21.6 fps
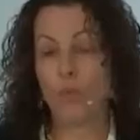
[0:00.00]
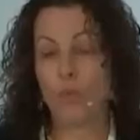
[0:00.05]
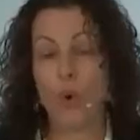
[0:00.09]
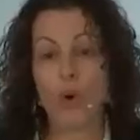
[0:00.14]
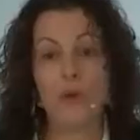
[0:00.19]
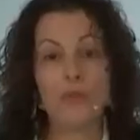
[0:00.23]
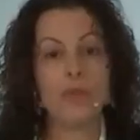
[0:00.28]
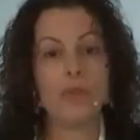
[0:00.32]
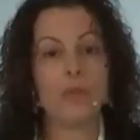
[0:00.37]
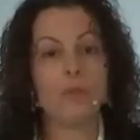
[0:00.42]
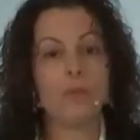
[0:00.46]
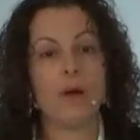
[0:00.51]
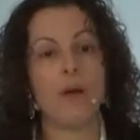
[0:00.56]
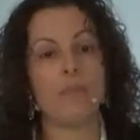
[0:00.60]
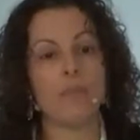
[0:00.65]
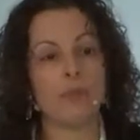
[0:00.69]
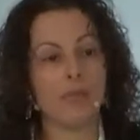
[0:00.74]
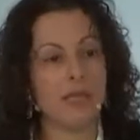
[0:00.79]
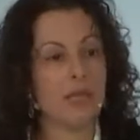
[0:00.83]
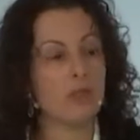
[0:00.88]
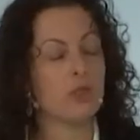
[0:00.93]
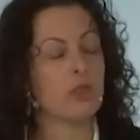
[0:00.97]
more than the
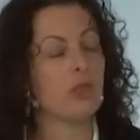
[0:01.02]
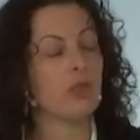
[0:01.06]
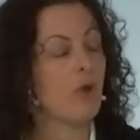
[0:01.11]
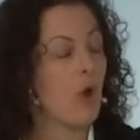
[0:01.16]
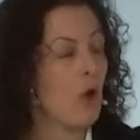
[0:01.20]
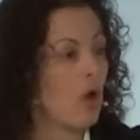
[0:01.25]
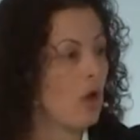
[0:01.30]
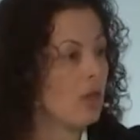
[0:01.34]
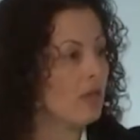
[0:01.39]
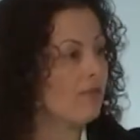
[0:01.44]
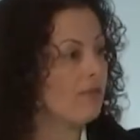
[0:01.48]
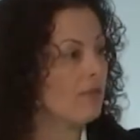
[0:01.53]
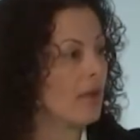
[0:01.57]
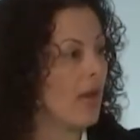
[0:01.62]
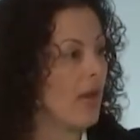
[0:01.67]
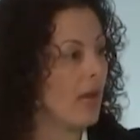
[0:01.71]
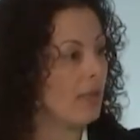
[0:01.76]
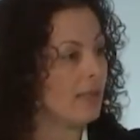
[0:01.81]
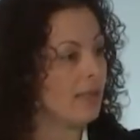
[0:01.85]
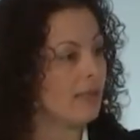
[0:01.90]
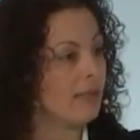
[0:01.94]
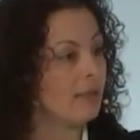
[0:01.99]
population of all of
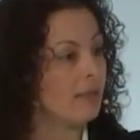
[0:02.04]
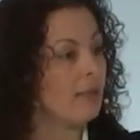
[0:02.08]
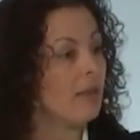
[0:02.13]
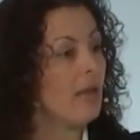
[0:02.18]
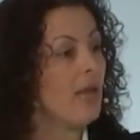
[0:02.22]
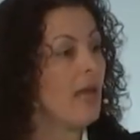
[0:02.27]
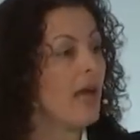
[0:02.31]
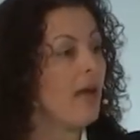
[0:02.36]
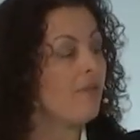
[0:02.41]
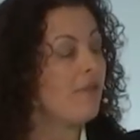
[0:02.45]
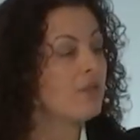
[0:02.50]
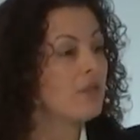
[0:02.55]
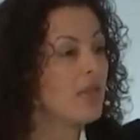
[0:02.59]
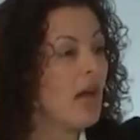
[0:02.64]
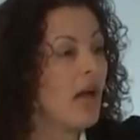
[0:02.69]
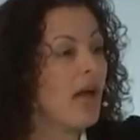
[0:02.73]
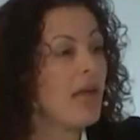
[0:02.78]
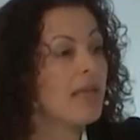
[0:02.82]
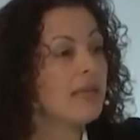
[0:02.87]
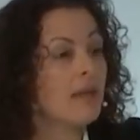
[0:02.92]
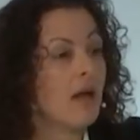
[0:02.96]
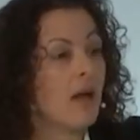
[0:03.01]
Tallinn, have
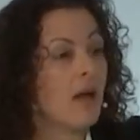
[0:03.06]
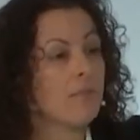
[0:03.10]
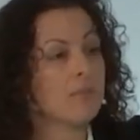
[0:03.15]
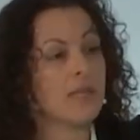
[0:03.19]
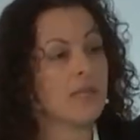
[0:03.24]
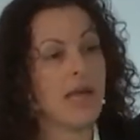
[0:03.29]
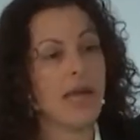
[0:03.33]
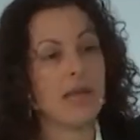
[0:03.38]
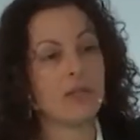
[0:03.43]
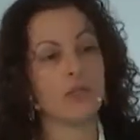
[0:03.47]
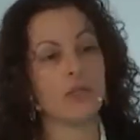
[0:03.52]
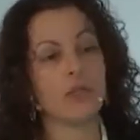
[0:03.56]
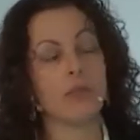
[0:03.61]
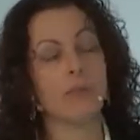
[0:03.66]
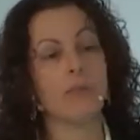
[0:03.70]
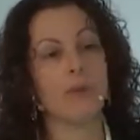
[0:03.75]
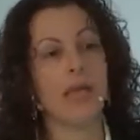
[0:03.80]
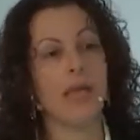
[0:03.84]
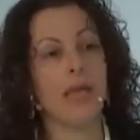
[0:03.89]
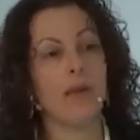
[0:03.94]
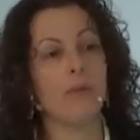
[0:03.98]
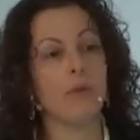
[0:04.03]
signed up to actually
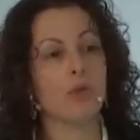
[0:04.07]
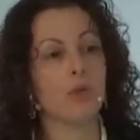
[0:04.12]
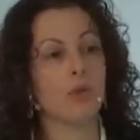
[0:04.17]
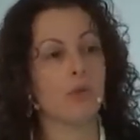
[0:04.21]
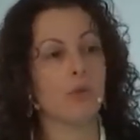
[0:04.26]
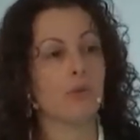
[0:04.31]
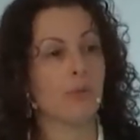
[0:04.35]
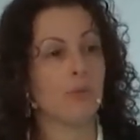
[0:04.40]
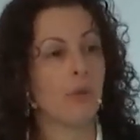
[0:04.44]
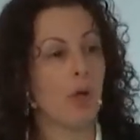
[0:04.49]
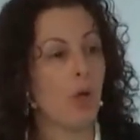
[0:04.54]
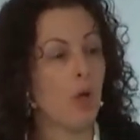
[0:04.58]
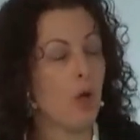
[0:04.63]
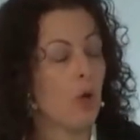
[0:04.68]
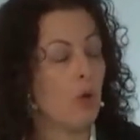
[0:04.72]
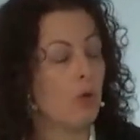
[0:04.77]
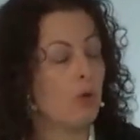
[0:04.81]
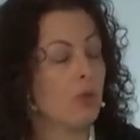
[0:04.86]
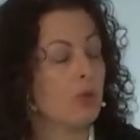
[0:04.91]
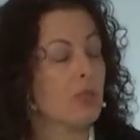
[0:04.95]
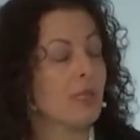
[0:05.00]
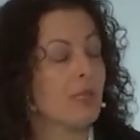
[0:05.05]
be able to
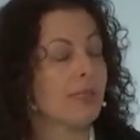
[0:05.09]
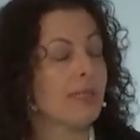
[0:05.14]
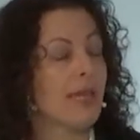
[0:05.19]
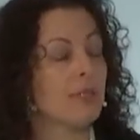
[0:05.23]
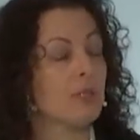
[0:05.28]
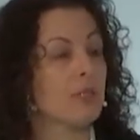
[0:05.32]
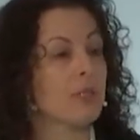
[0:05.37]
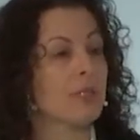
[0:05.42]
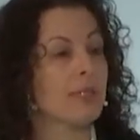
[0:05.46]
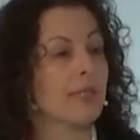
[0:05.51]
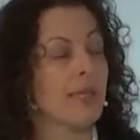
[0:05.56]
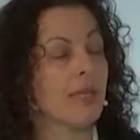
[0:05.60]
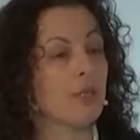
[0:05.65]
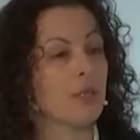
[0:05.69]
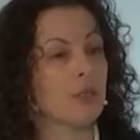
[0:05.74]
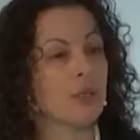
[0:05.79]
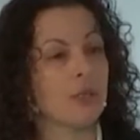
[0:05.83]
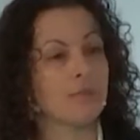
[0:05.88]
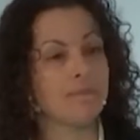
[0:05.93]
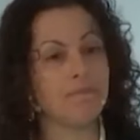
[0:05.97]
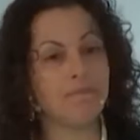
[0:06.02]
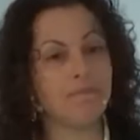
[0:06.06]
propose
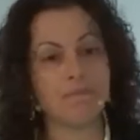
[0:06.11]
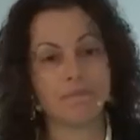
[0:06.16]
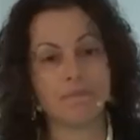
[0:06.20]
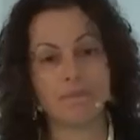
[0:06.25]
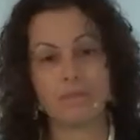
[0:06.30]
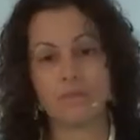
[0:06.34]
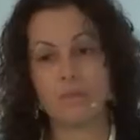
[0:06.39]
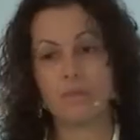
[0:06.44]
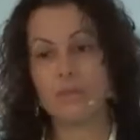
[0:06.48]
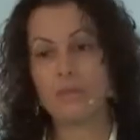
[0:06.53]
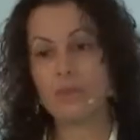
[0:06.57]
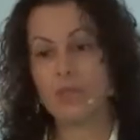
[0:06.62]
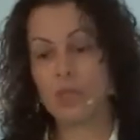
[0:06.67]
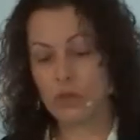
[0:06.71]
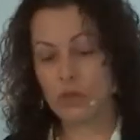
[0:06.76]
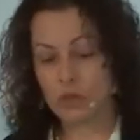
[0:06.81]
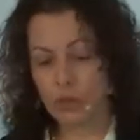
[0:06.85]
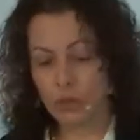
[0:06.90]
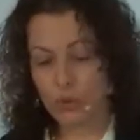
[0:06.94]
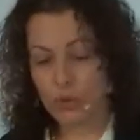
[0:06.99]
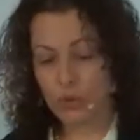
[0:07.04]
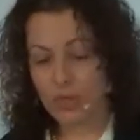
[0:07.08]
legislation
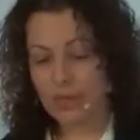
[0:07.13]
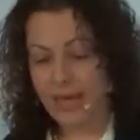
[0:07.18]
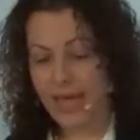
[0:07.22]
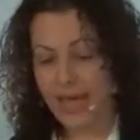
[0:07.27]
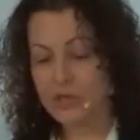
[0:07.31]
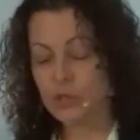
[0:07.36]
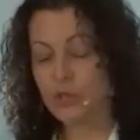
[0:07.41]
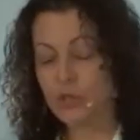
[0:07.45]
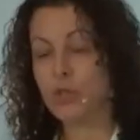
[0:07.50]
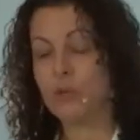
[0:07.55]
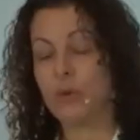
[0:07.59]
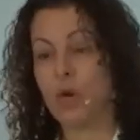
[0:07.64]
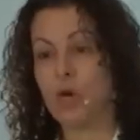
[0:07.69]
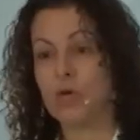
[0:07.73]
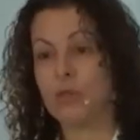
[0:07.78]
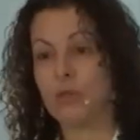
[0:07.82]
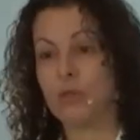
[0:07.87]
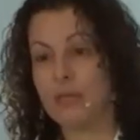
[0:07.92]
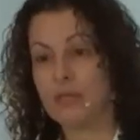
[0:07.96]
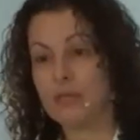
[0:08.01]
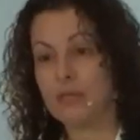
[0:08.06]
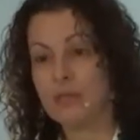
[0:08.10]
to the national
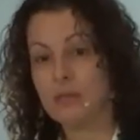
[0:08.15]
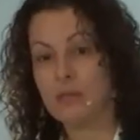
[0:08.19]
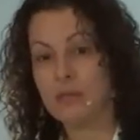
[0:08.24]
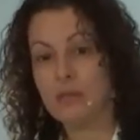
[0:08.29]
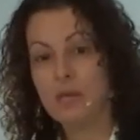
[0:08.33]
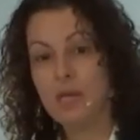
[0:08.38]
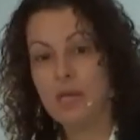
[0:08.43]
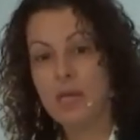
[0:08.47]
parliament.